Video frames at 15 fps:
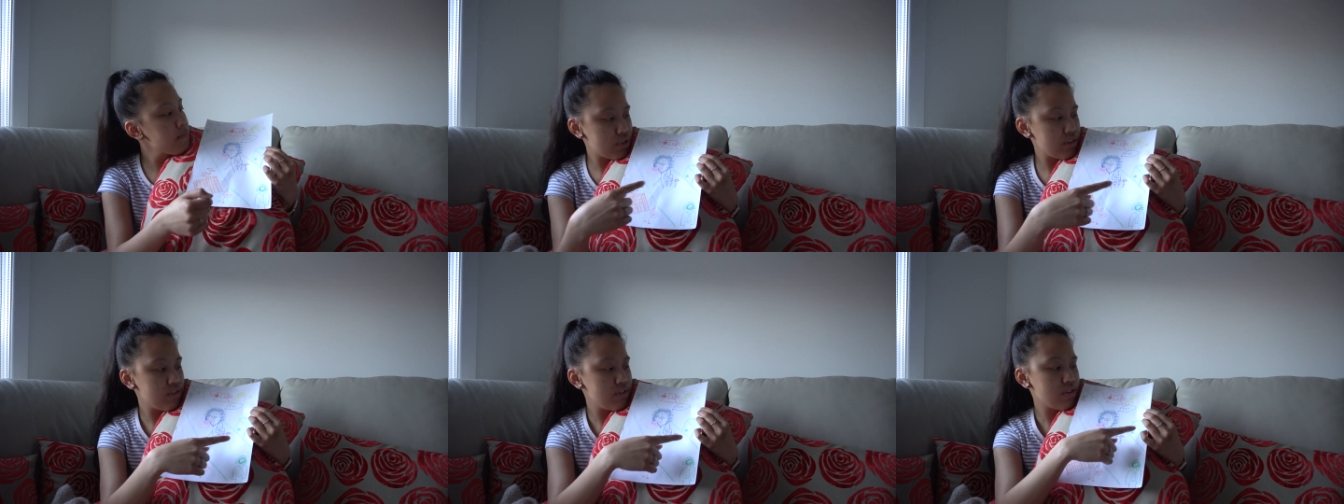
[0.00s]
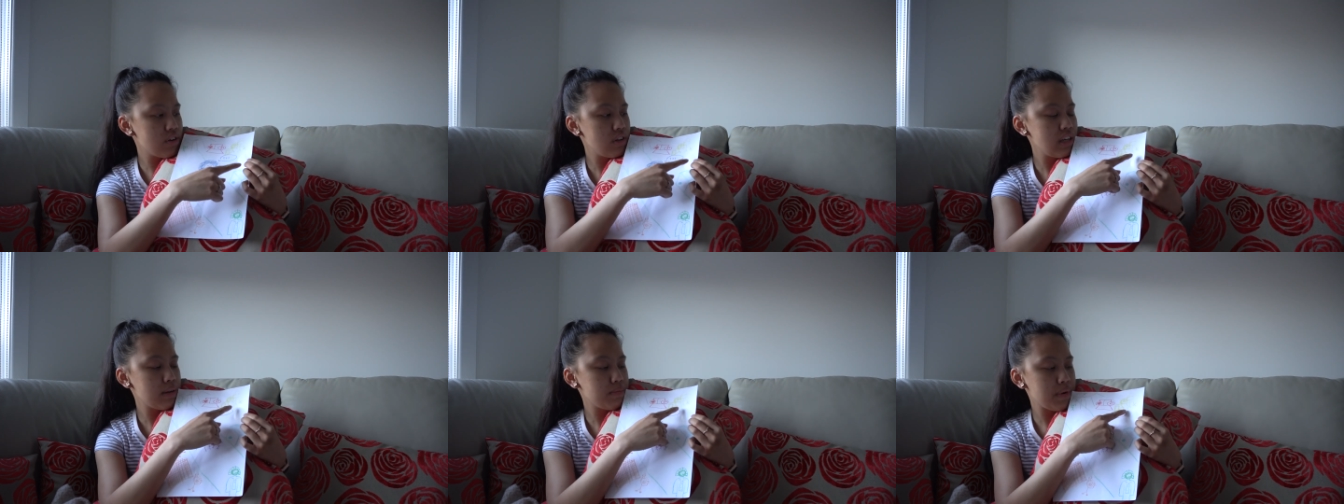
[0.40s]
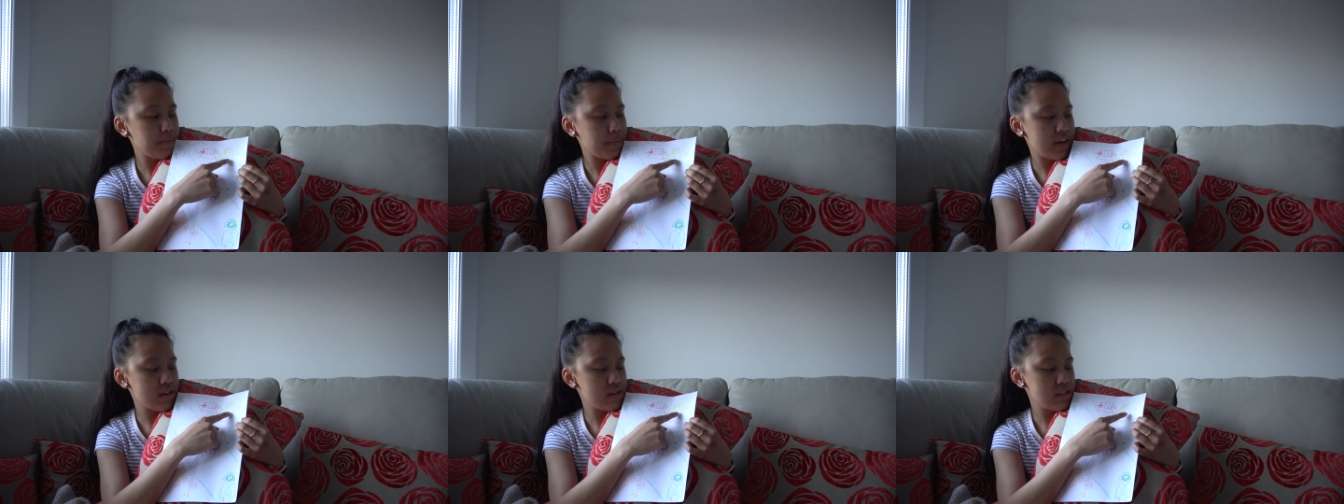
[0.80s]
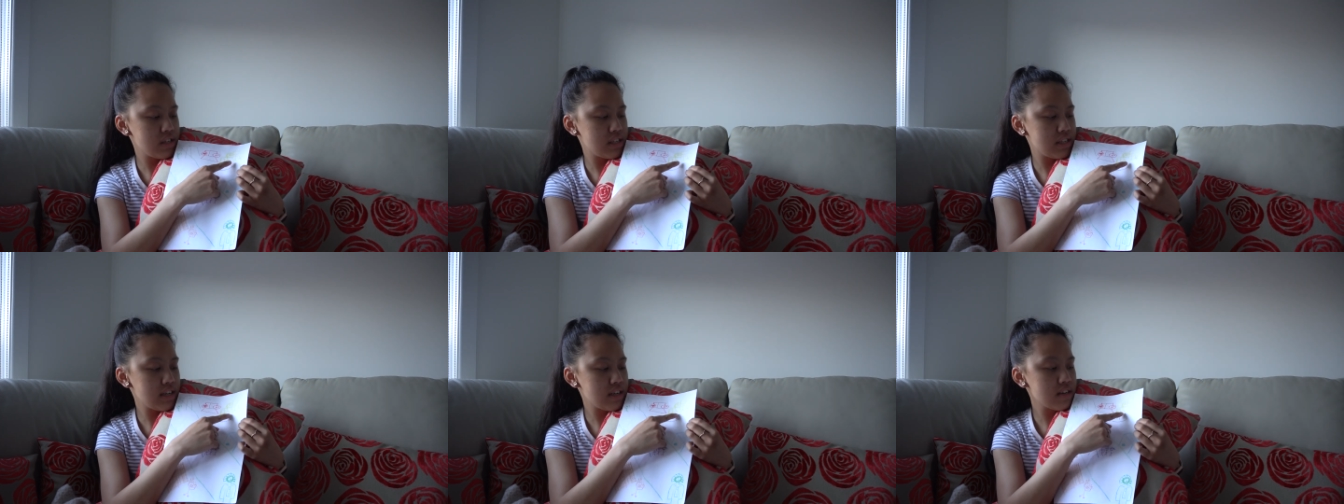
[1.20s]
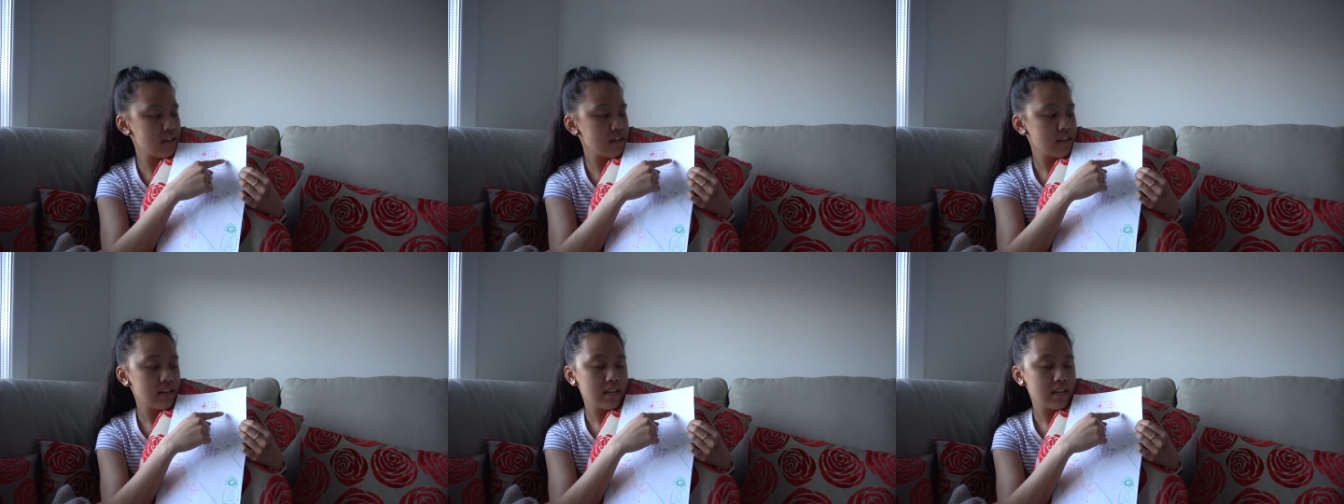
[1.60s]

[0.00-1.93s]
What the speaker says: So you got like my parents there,